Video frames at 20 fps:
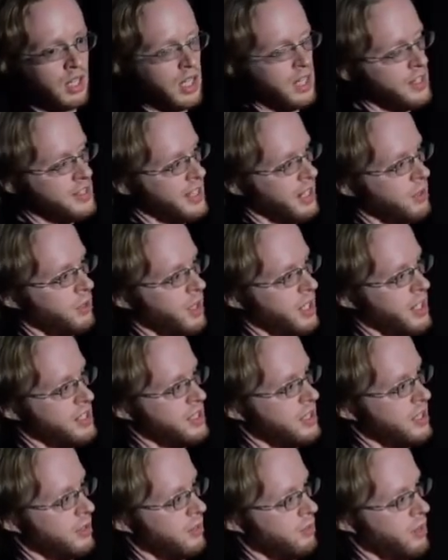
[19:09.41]
The second one is
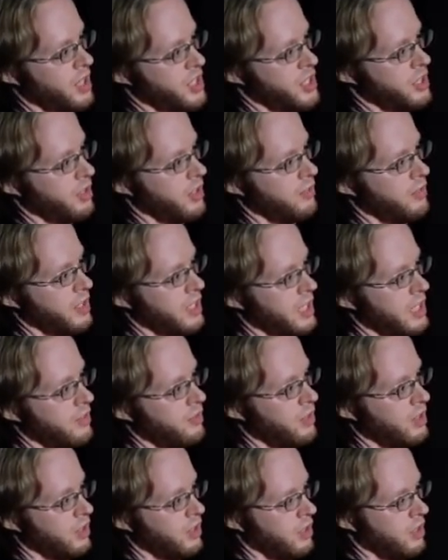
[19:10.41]
the ratio of the
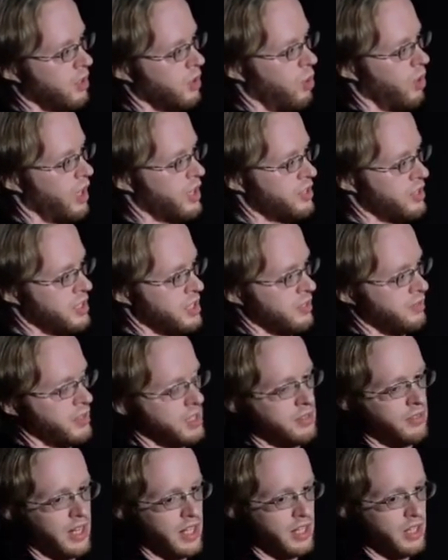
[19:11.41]
even quadrants, if you
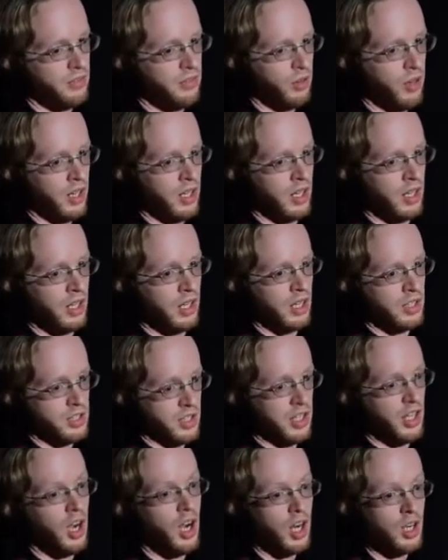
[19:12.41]
divide into four, to
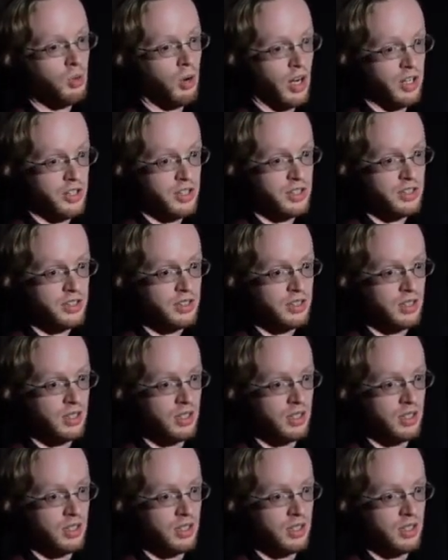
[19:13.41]
the odd quadrants.